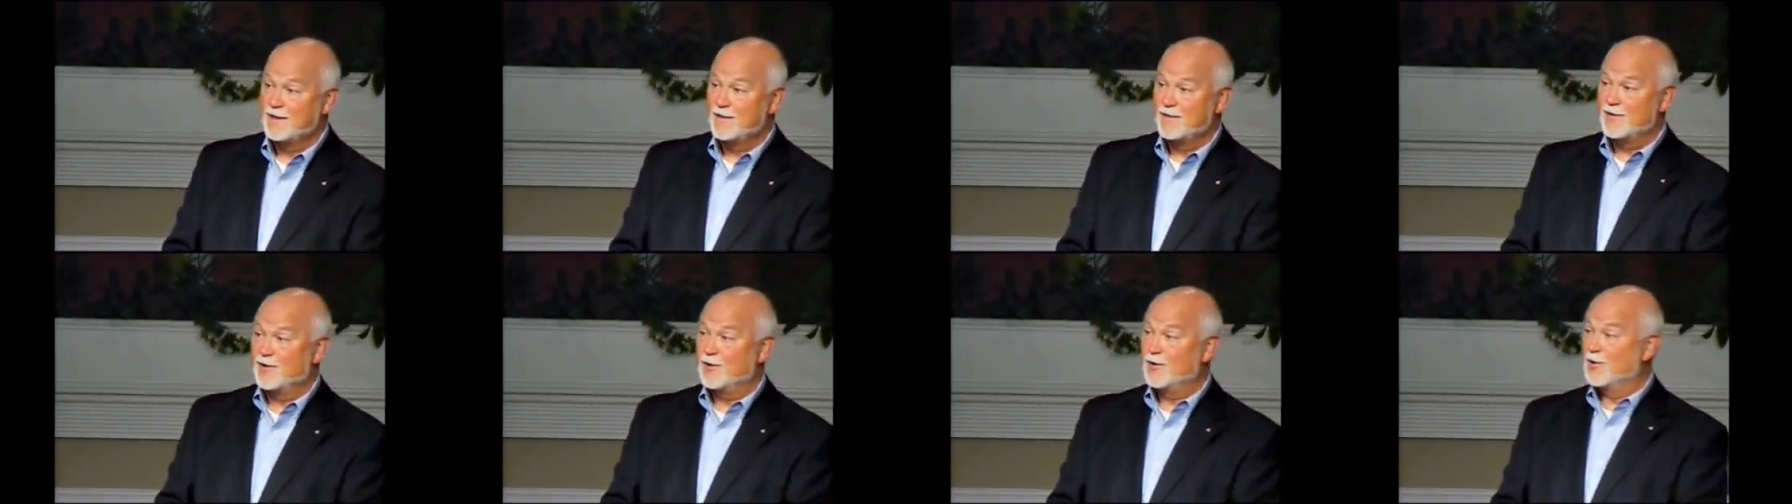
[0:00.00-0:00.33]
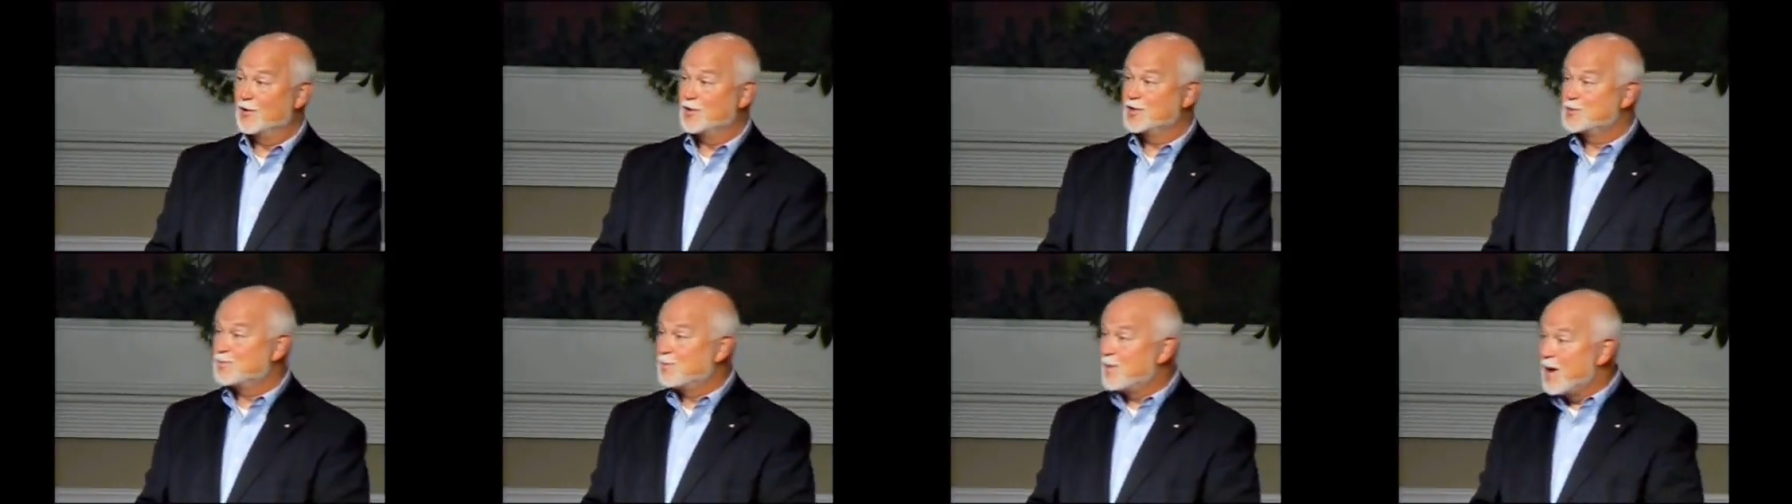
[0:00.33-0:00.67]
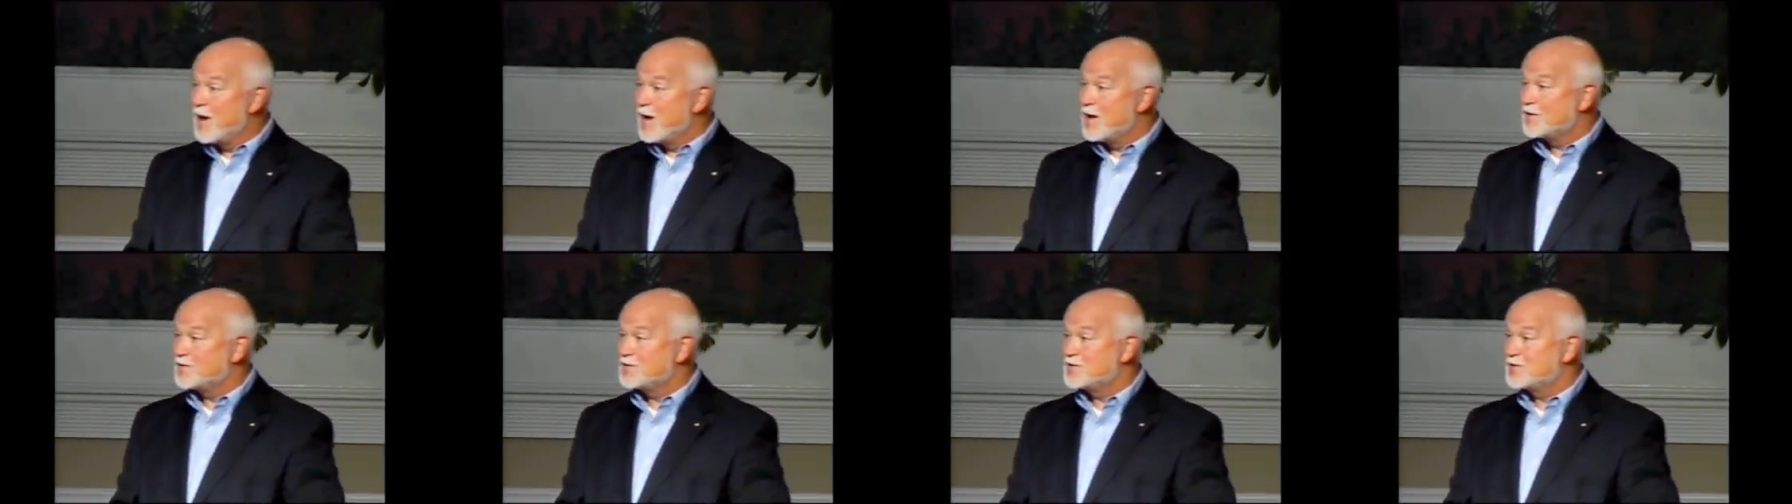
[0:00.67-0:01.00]
The Holy
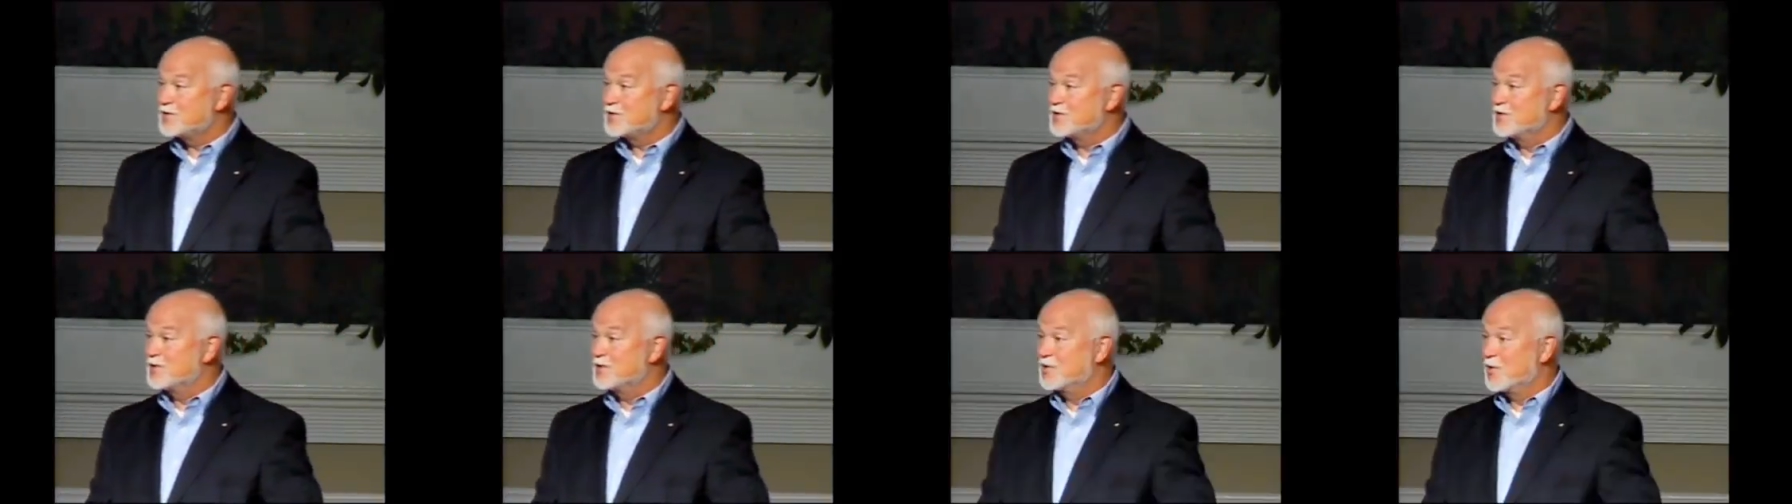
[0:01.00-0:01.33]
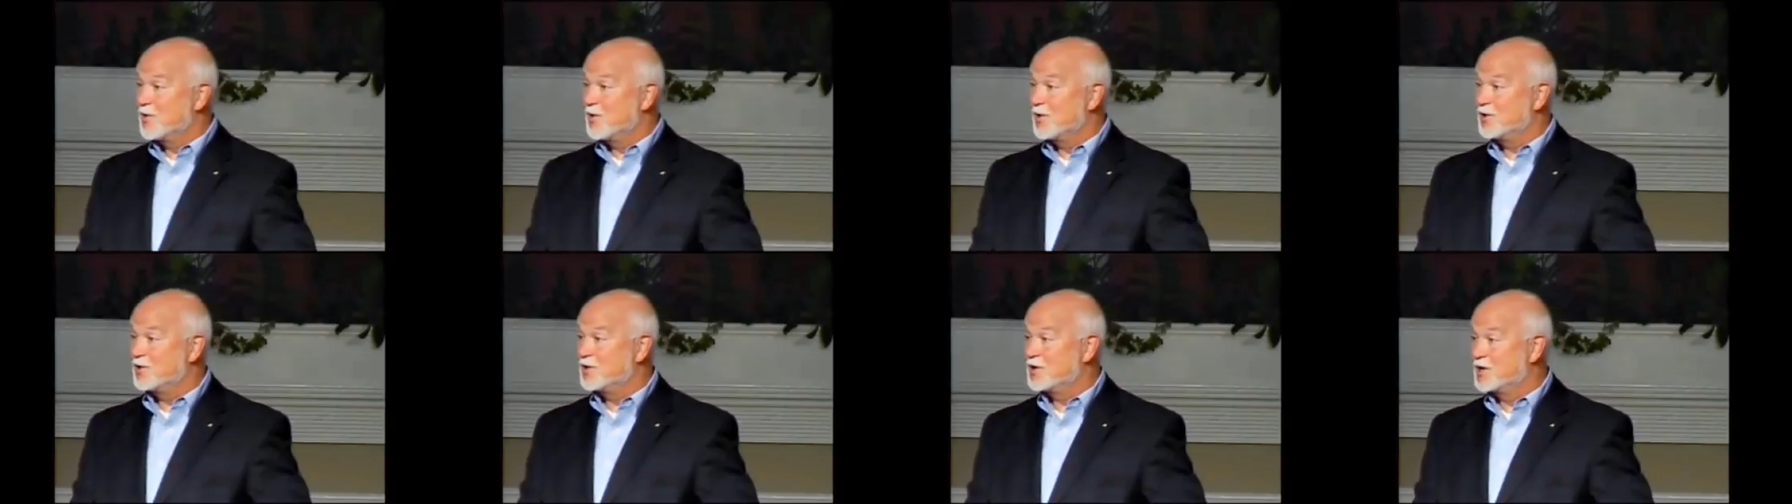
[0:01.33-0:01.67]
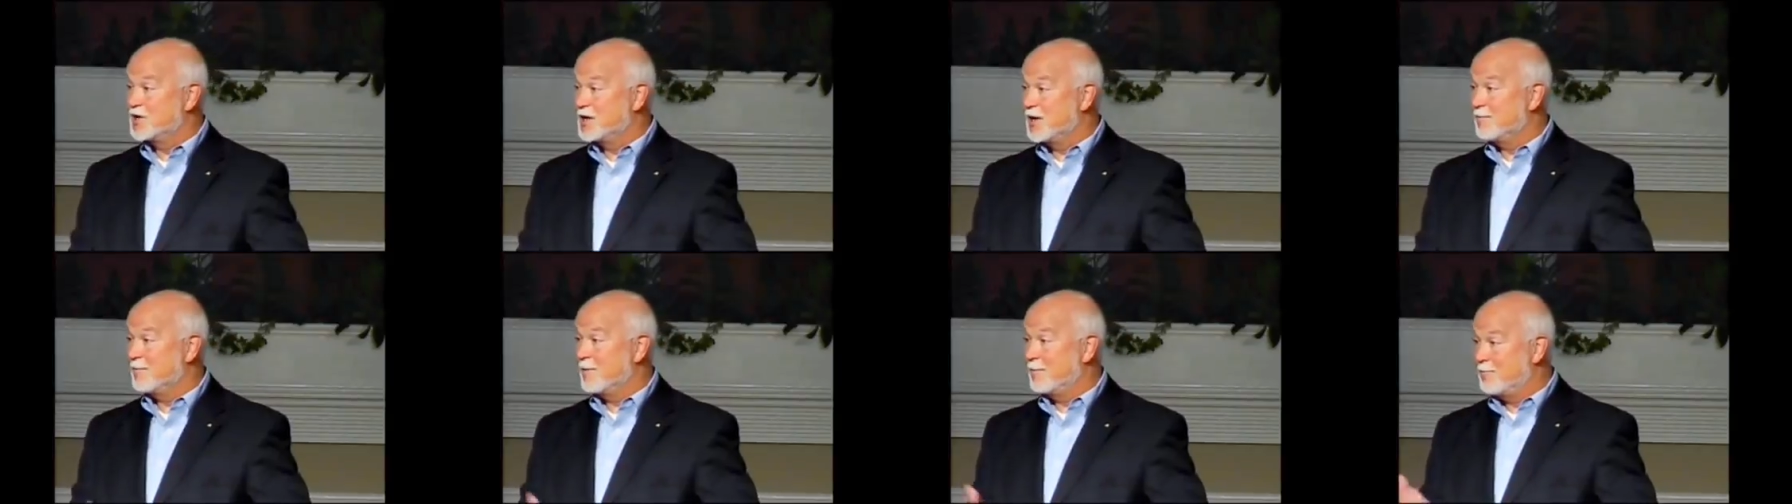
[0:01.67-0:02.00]
Spirit's going to
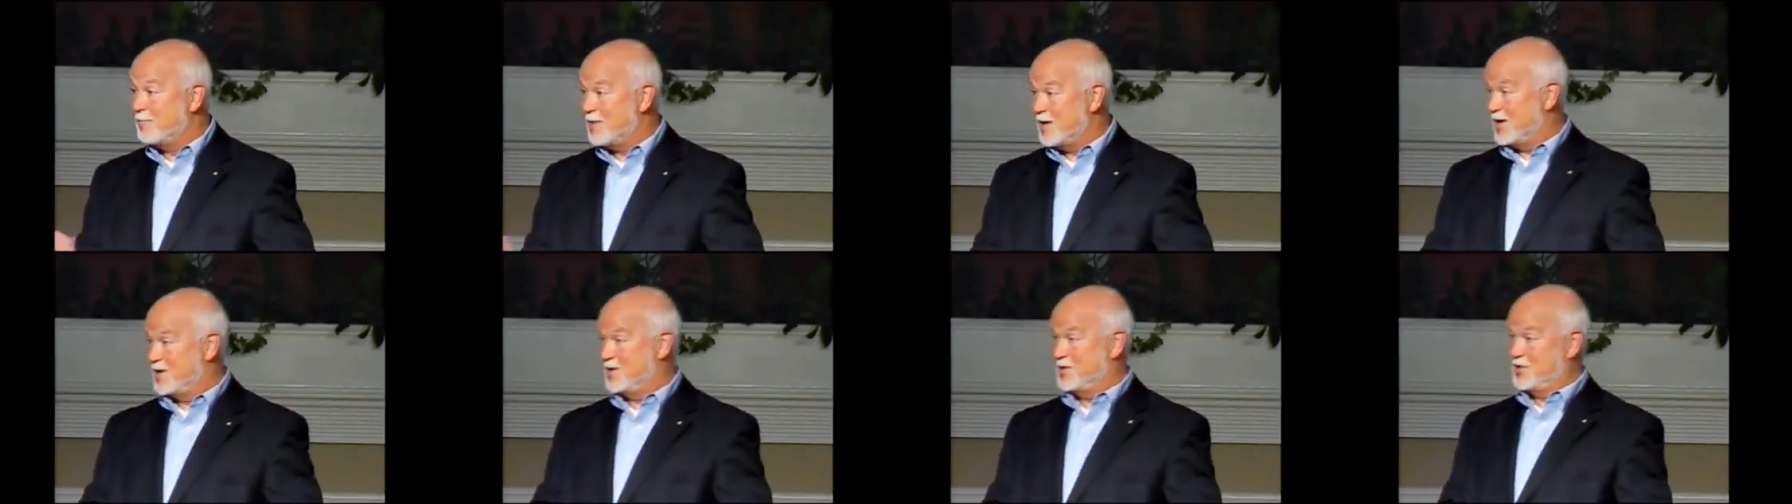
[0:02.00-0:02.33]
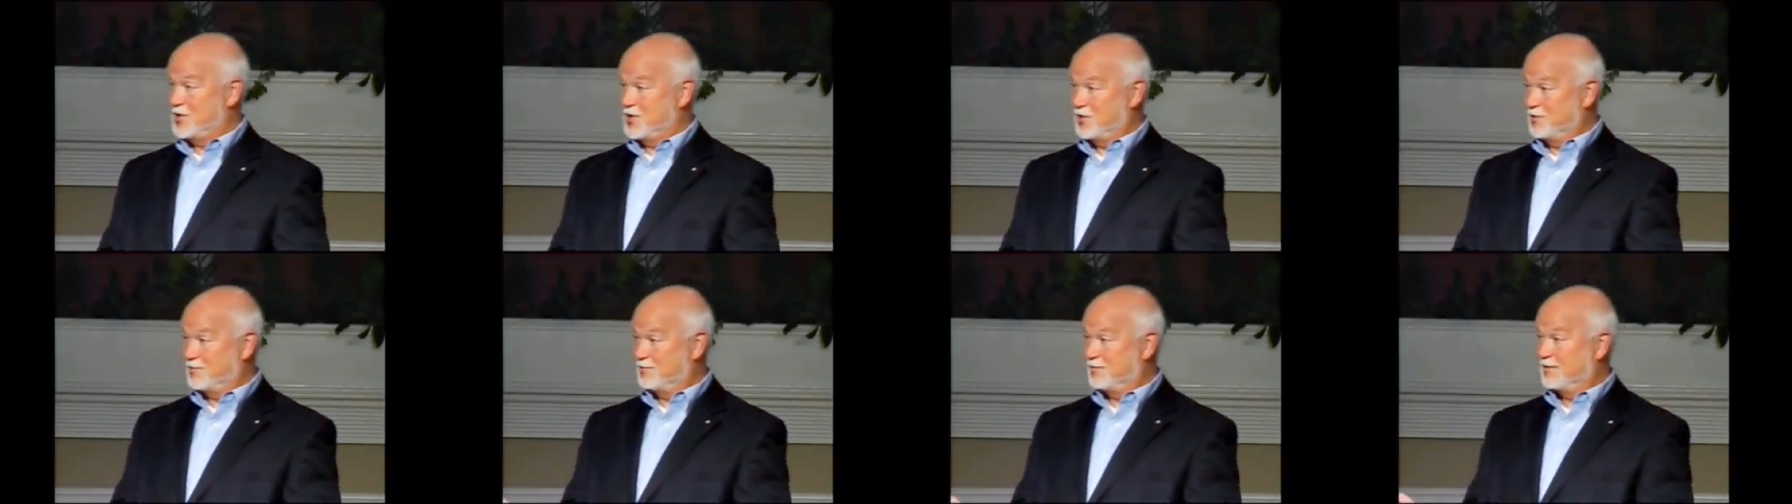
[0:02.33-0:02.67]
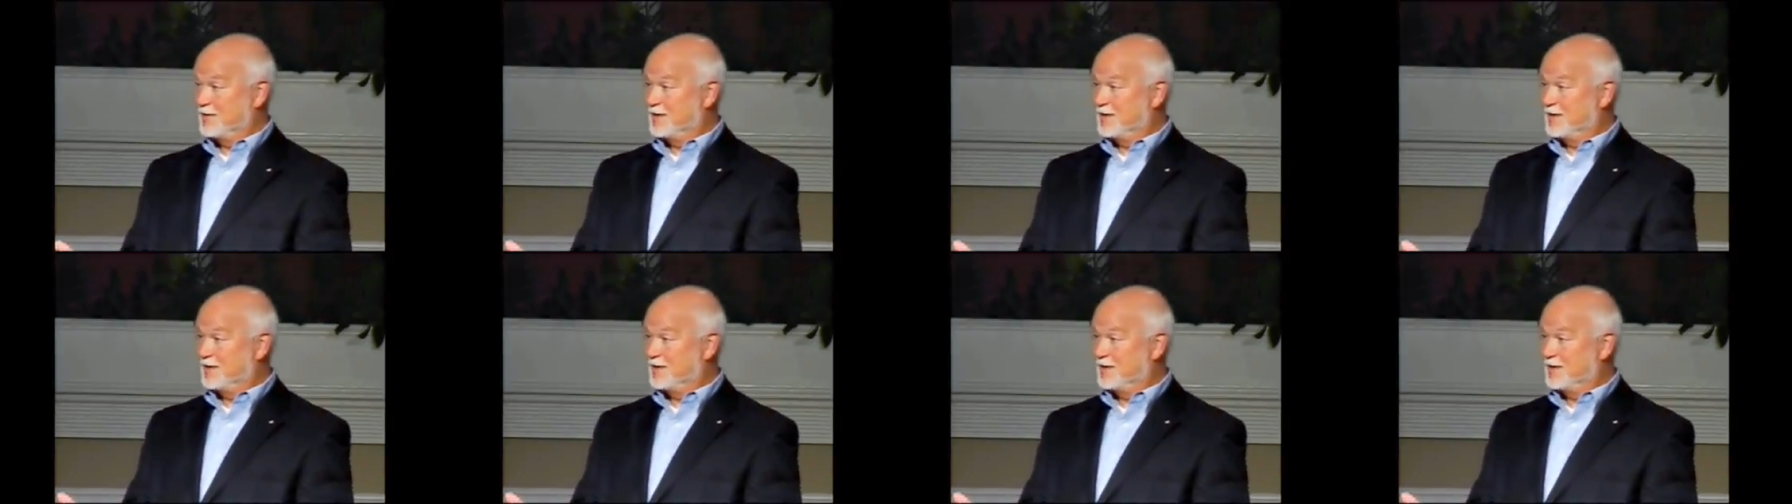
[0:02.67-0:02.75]
come upon you,